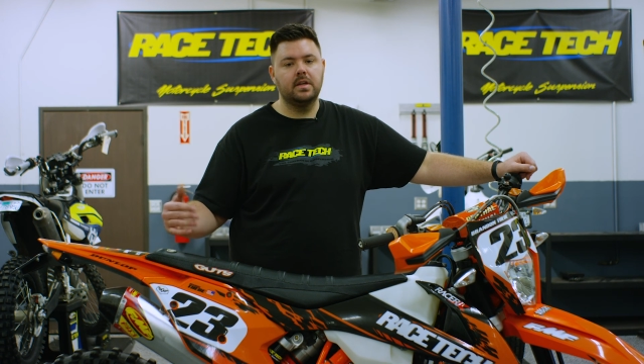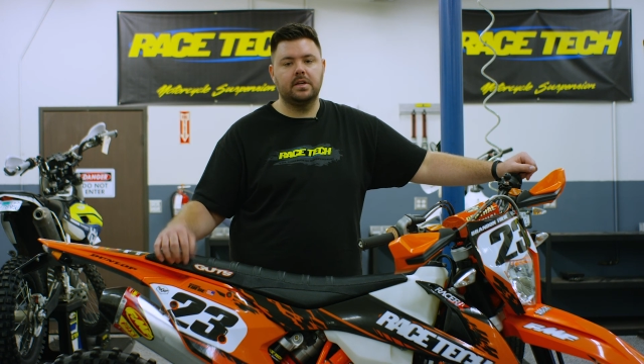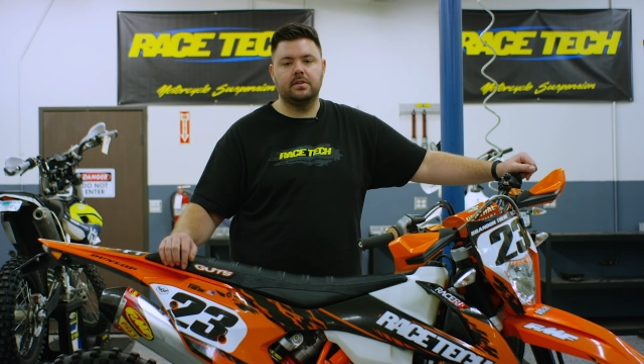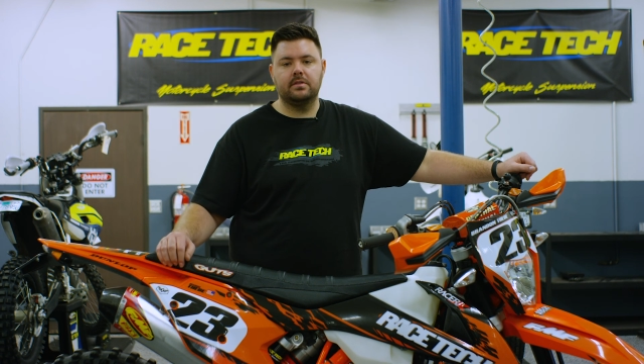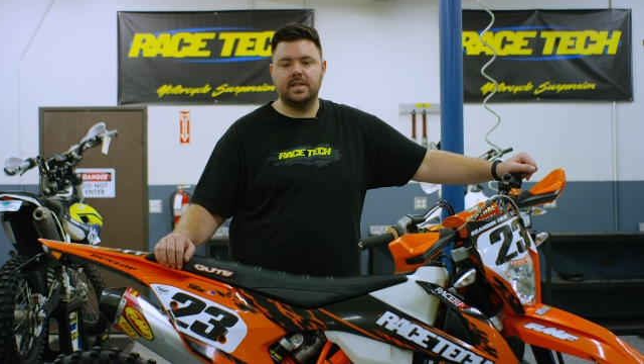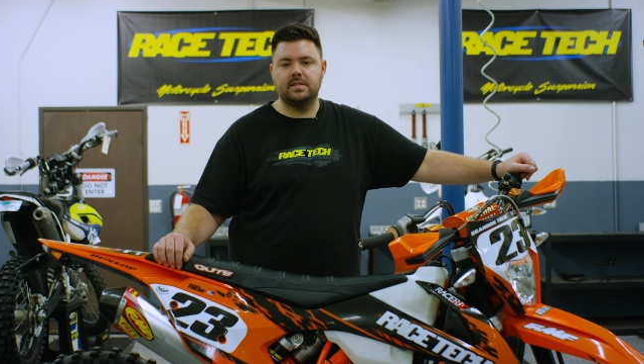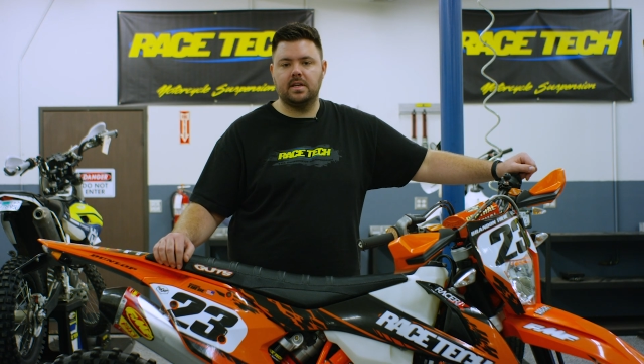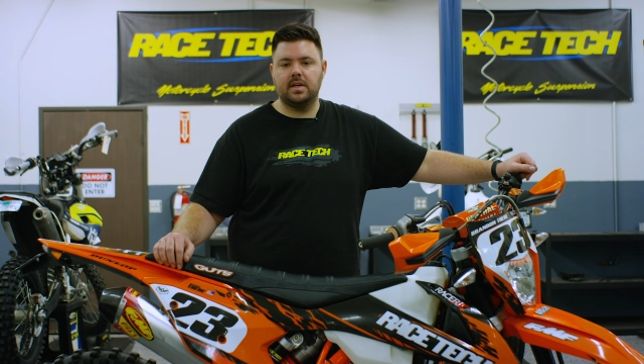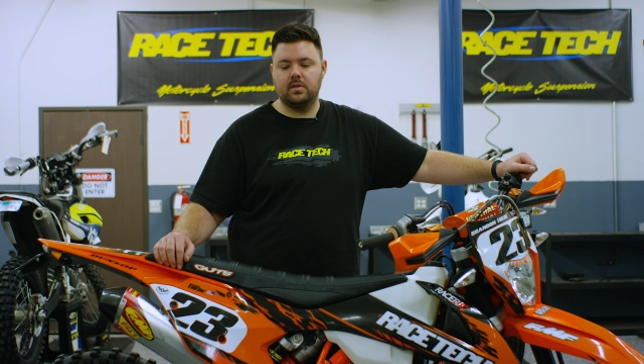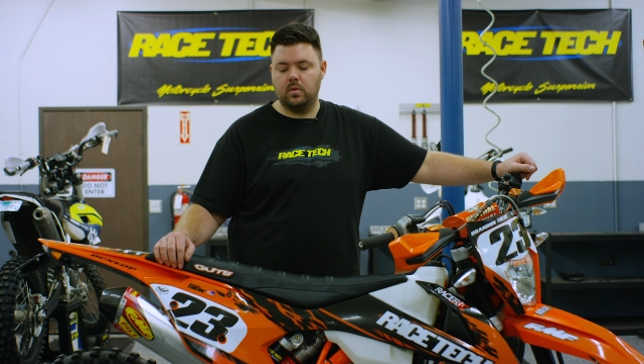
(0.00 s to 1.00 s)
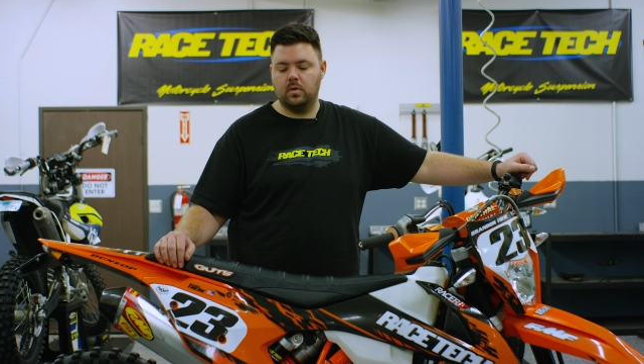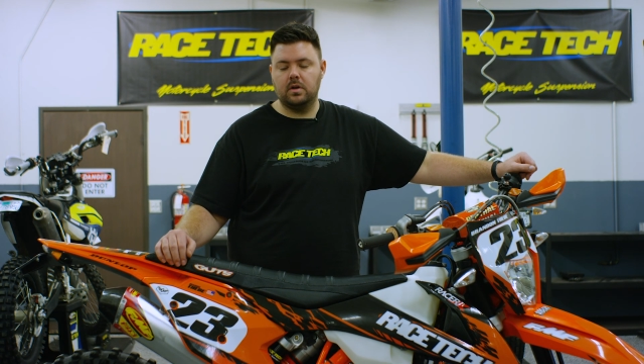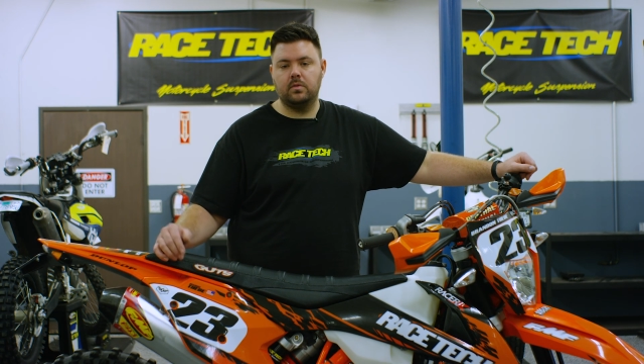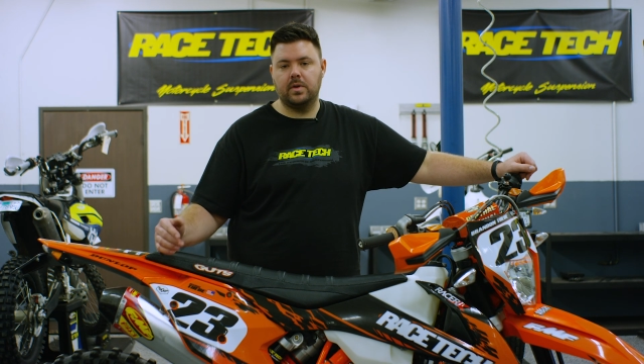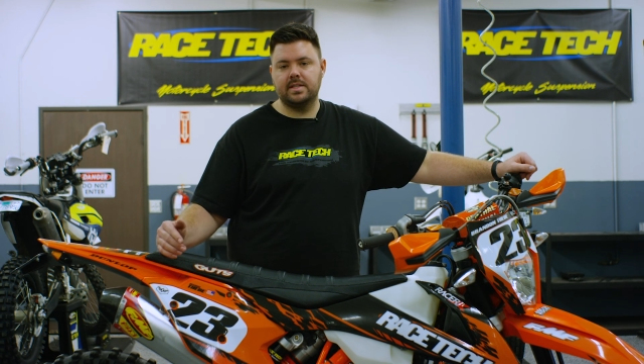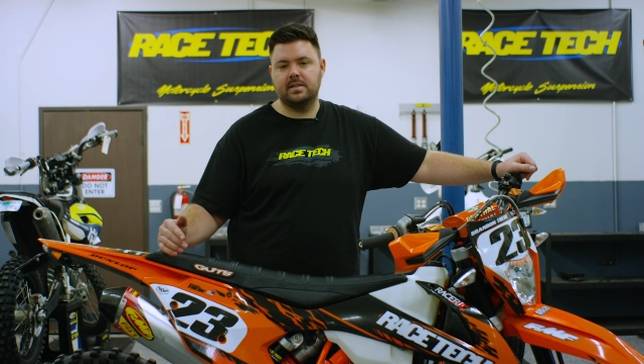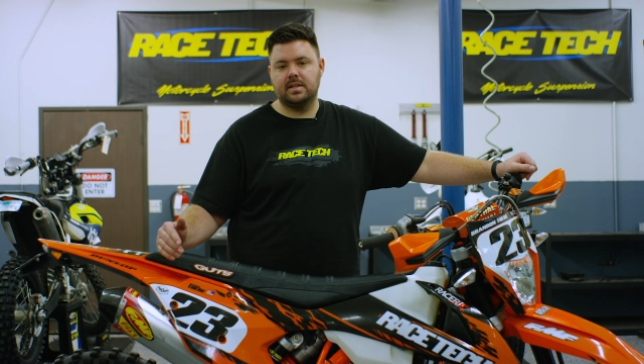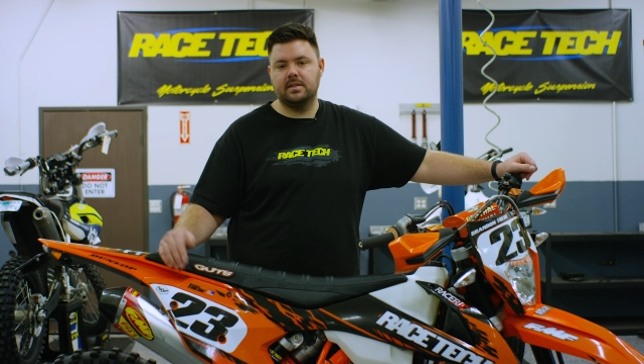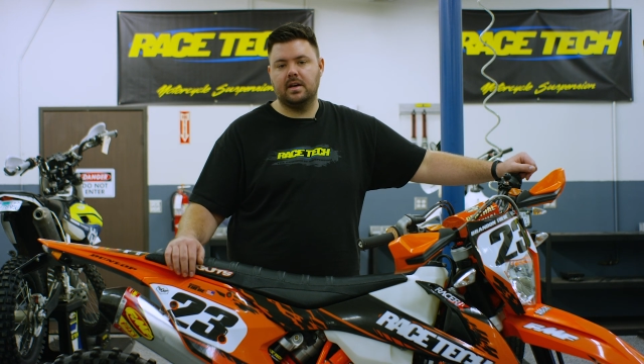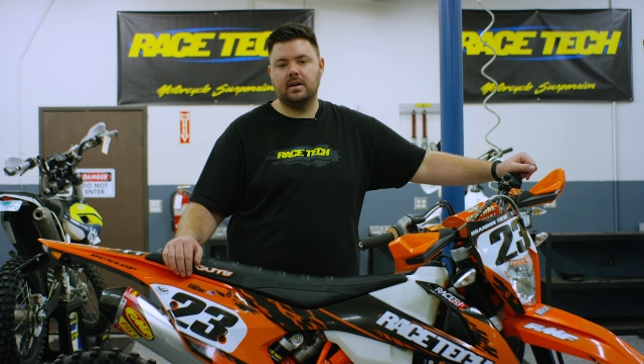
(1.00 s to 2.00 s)
here to Racetech or
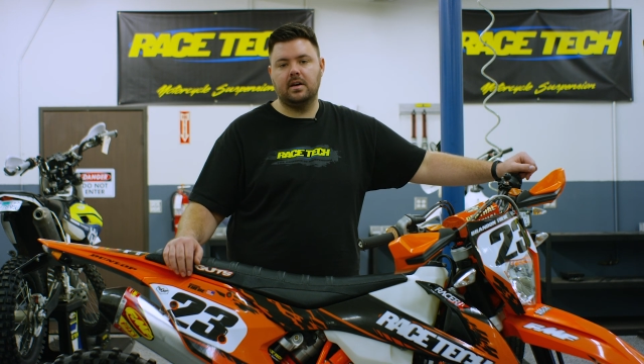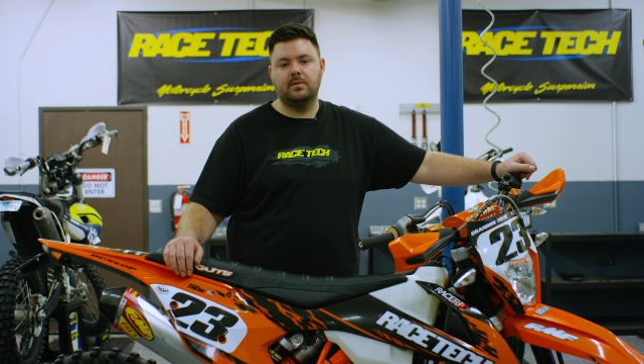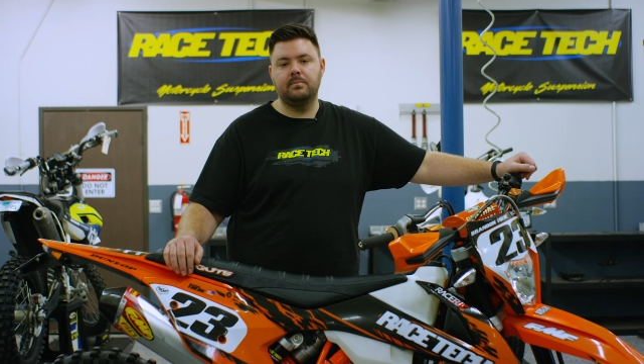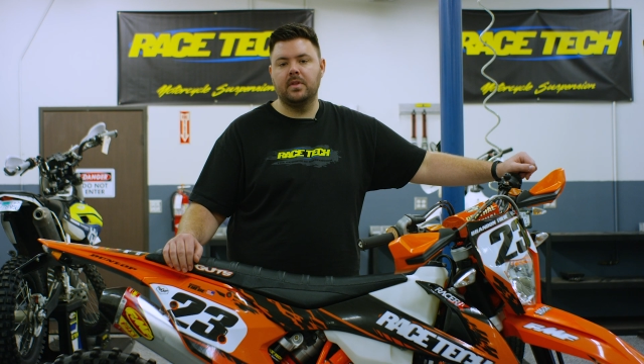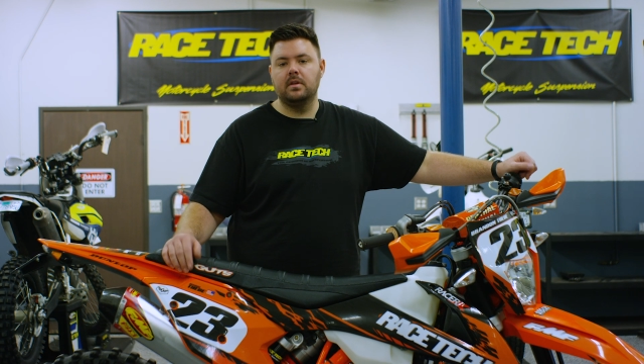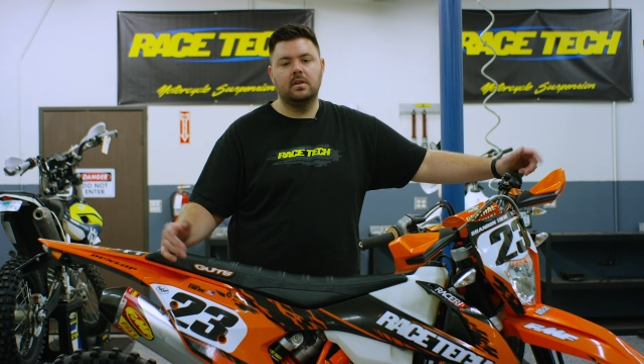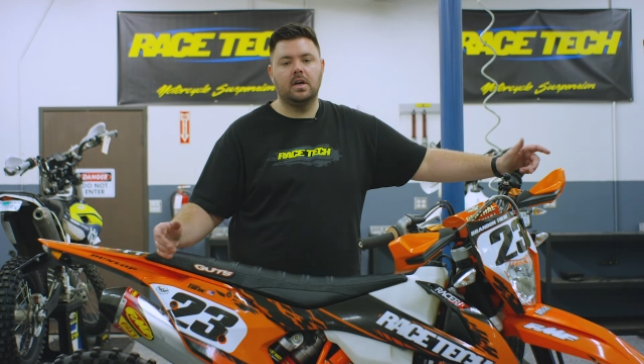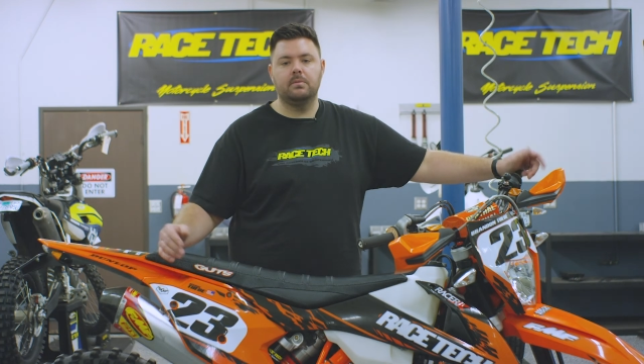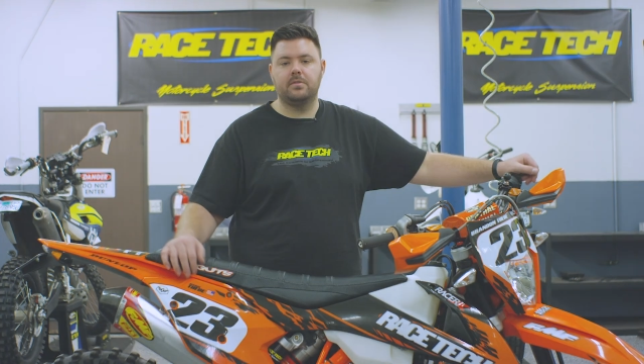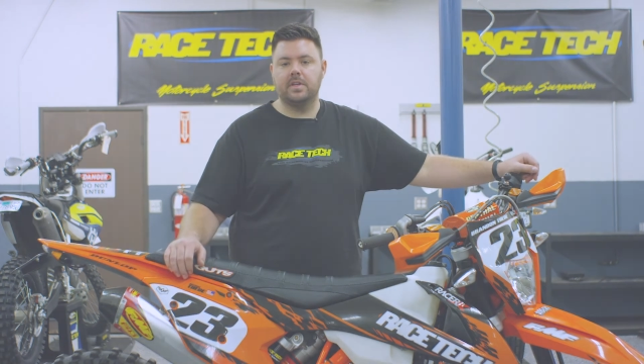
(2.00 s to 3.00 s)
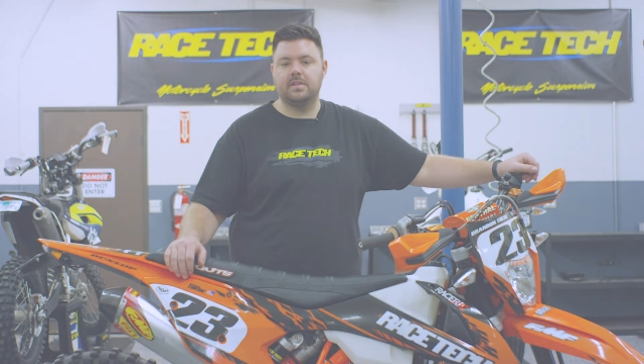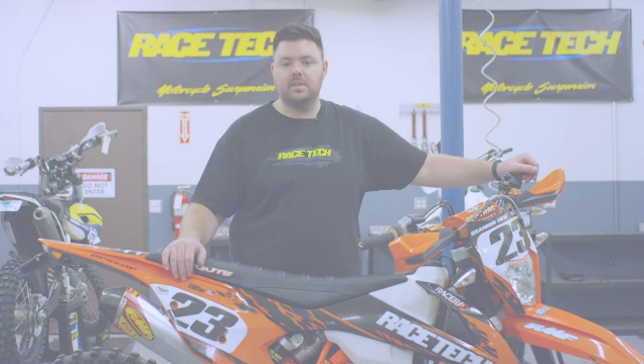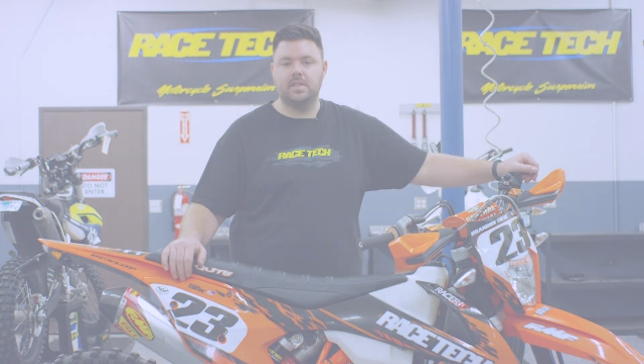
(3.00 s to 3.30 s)
racetech.com for anything you